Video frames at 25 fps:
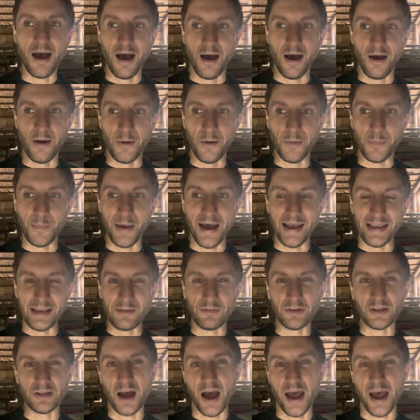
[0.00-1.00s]
Um, I
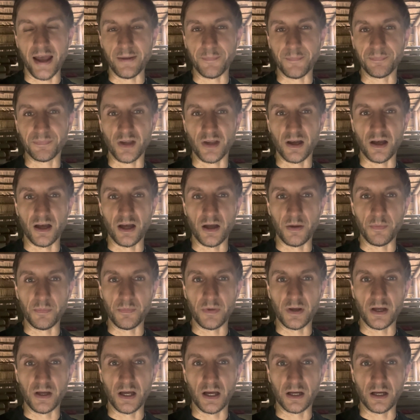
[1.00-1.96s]
even got um,